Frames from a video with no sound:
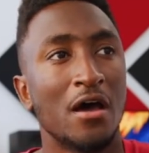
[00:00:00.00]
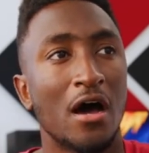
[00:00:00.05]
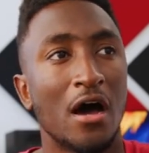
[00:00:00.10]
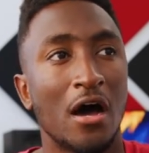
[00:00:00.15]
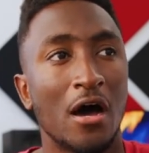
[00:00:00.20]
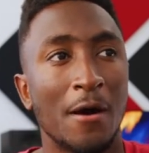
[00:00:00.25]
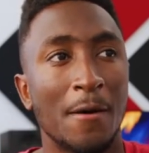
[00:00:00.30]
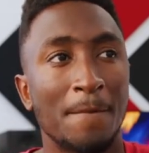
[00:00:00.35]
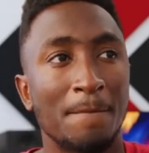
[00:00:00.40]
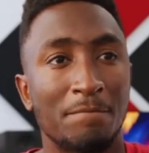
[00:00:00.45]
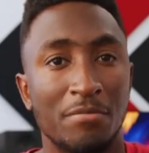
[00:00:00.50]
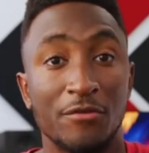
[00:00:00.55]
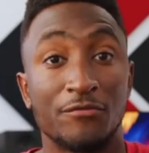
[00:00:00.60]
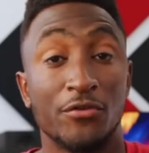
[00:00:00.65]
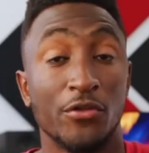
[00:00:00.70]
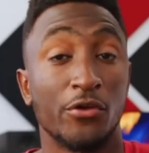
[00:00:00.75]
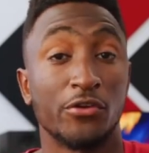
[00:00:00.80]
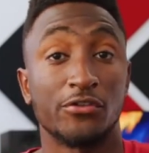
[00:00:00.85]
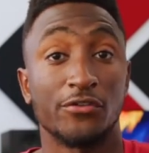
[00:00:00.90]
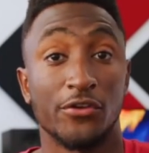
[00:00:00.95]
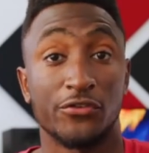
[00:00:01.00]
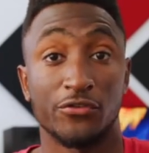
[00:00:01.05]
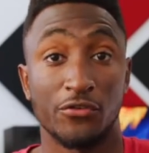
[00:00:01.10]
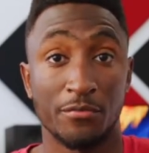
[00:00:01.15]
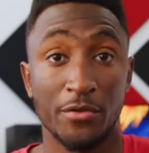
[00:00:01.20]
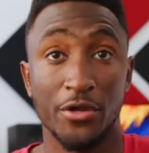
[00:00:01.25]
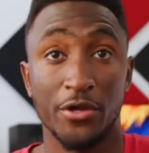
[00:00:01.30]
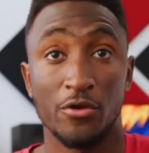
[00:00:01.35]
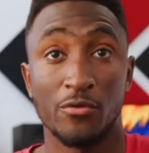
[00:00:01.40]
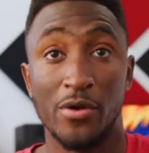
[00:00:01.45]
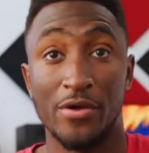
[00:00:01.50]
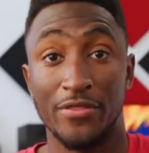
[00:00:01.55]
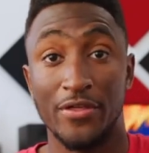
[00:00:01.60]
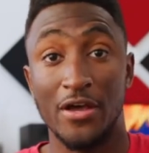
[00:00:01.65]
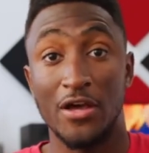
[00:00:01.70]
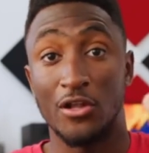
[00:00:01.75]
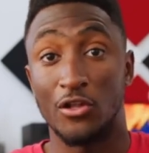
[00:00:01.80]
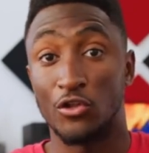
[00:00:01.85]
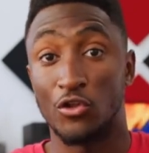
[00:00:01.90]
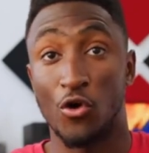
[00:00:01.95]
But for those of us familiar with
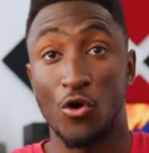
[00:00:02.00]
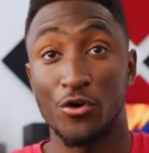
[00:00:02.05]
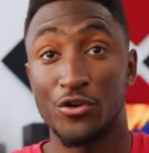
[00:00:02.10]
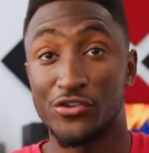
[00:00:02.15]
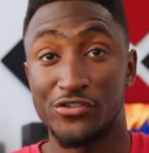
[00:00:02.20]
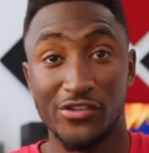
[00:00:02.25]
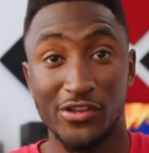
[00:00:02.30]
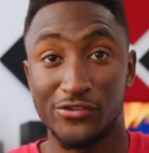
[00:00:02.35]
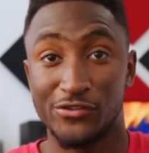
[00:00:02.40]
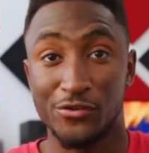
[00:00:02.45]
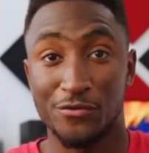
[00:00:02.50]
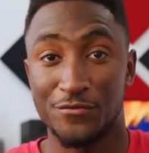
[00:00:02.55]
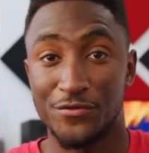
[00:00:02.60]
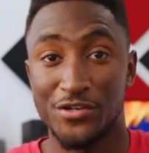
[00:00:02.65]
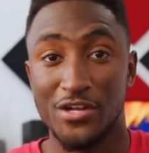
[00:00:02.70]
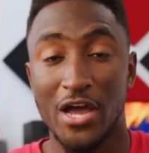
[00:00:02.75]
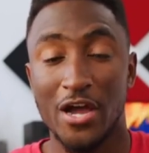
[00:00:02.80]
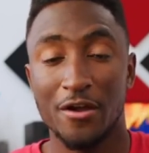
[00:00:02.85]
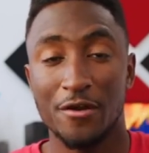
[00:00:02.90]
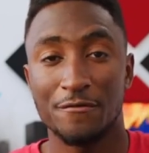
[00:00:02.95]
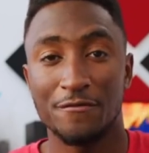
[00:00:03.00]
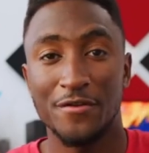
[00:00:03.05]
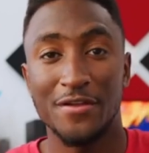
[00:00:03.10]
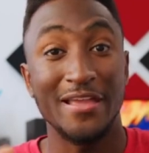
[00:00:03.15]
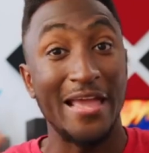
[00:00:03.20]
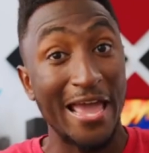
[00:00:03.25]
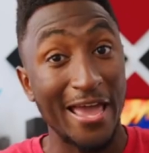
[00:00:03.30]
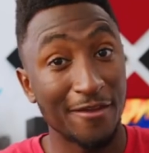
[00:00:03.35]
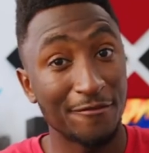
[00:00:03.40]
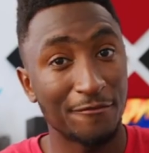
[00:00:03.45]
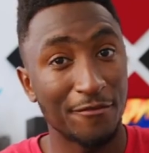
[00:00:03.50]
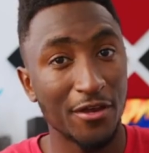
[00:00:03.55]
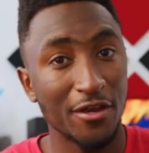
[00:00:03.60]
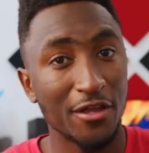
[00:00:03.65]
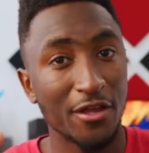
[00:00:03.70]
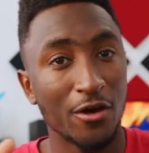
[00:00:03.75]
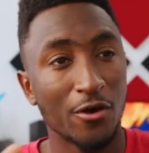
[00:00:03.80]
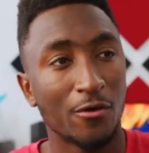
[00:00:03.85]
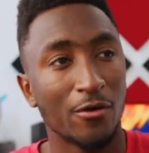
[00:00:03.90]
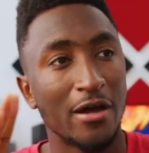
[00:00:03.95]
large sensor photography and
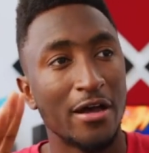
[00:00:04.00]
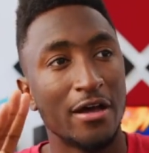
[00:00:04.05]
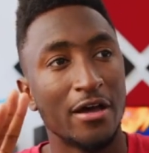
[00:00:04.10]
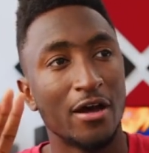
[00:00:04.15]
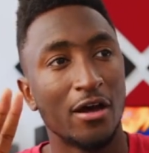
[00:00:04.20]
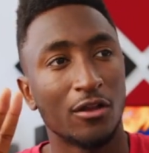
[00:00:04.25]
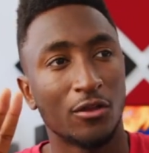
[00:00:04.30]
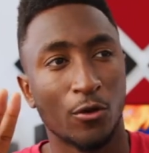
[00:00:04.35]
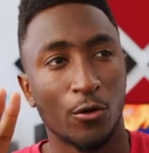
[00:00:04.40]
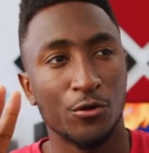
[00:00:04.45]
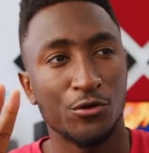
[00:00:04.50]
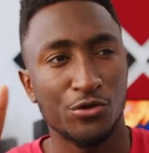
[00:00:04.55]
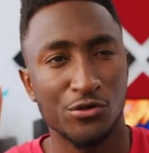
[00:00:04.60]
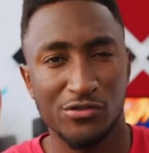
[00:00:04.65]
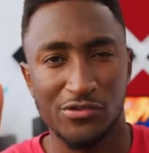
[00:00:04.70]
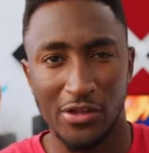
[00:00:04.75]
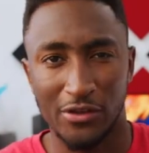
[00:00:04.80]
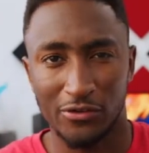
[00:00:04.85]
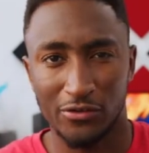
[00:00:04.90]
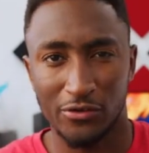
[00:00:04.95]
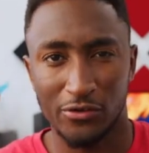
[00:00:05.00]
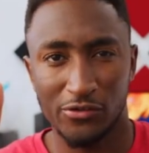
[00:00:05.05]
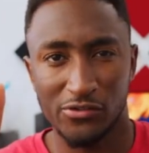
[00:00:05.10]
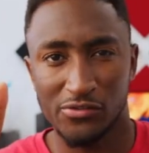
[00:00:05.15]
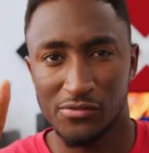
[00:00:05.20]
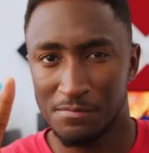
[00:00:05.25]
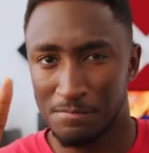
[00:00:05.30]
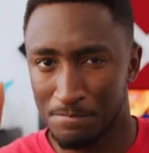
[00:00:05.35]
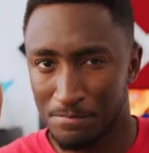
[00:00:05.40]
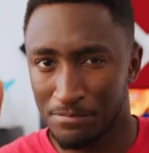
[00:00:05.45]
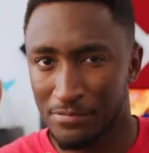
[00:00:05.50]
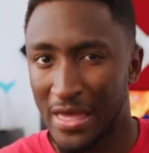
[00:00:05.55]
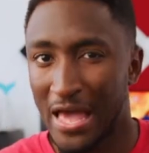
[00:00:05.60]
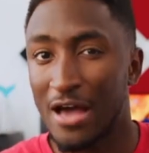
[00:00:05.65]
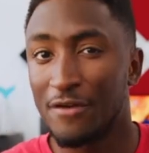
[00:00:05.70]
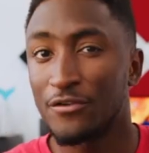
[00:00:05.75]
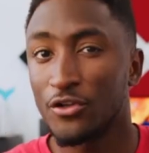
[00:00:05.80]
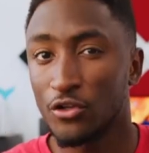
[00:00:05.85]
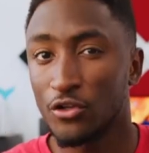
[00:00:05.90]
video, larger sensors have a